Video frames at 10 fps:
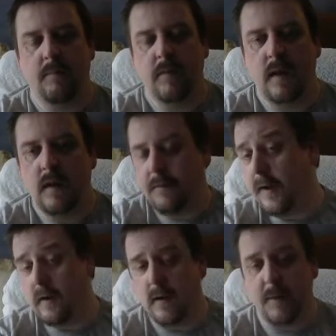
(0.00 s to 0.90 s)
Nothing I
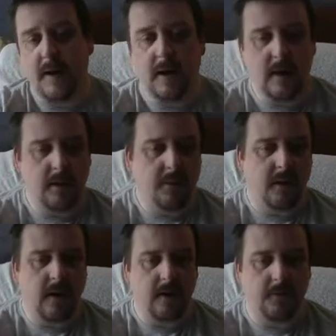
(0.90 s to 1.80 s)
can do about that now, but
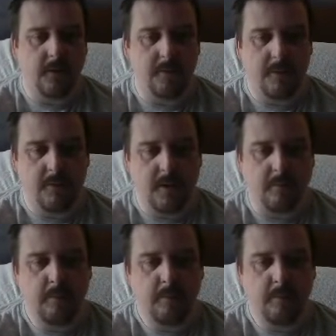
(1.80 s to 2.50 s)
hey, it's a 5-minute review.